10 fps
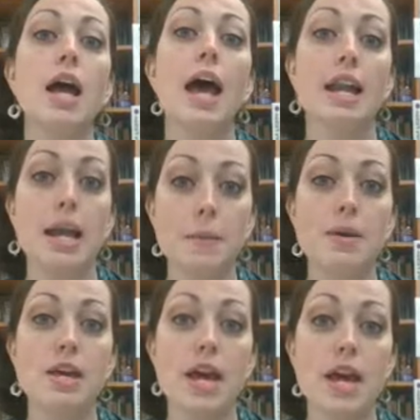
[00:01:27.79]
at
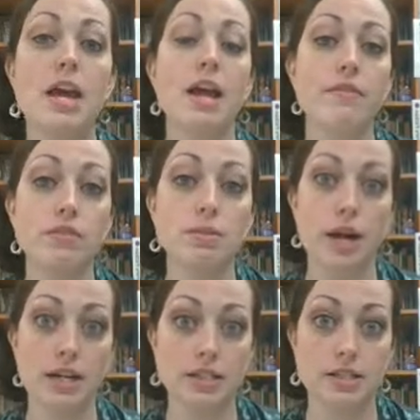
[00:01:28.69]
APA and have some
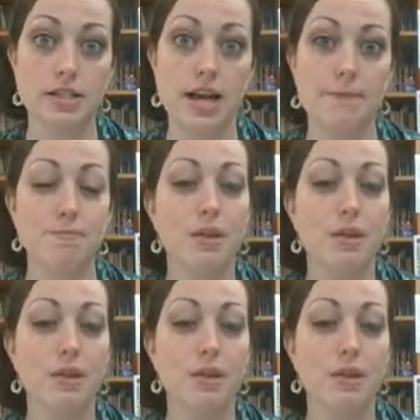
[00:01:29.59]
practice in that.